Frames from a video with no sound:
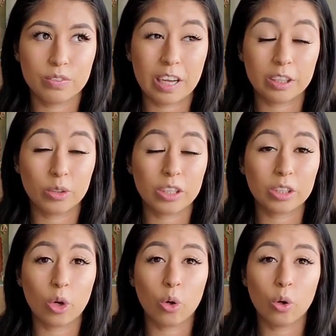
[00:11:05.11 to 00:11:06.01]
like throughout
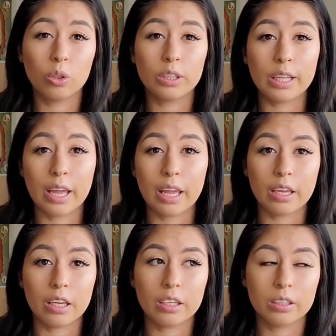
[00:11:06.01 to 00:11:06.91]
the whole
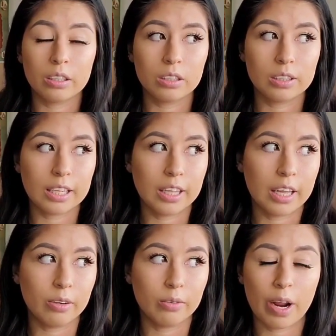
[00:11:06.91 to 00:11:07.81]
day that
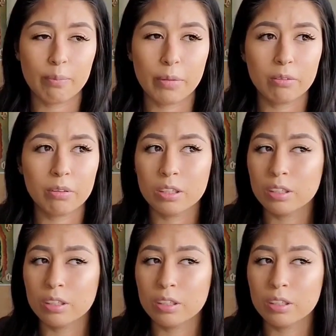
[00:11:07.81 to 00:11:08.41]
day, right, babe?